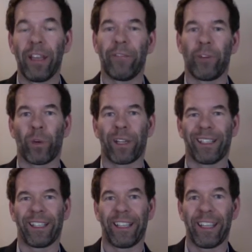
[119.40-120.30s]
If you're working
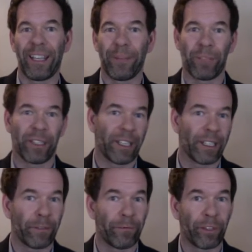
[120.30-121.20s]
on the hip, the knee,
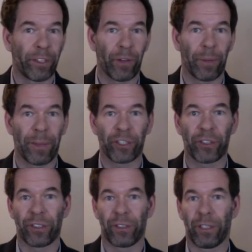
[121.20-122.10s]
the foot, you want to make sure
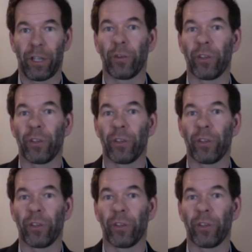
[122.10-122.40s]
the lower